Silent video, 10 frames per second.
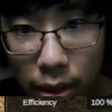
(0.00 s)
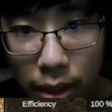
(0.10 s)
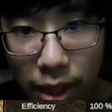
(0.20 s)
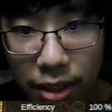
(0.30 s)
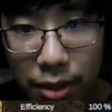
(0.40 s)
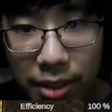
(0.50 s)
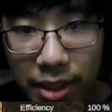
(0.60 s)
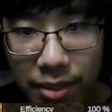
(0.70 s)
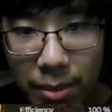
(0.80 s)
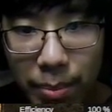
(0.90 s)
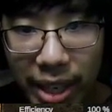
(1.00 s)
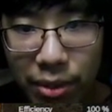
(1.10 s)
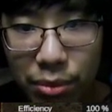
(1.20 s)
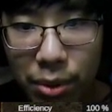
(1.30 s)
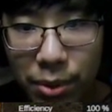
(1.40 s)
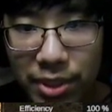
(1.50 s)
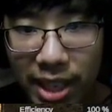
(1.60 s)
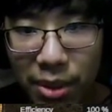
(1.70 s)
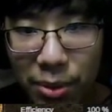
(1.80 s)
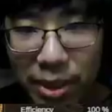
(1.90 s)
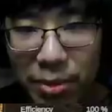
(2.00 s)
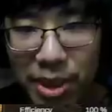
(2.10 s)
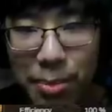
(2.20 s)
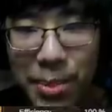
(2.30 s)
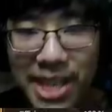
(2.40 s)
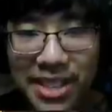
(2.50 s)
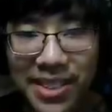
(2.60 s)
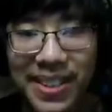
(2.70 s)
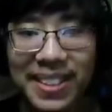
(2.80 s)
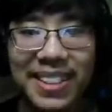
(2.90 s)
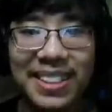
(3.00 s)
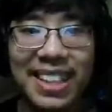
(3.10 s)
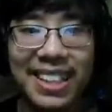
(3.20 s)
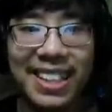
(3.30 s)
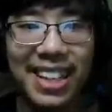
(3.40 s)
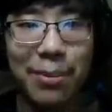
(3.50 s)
I'm gonna give them bedrolls. I don't want to be mean or anything like that.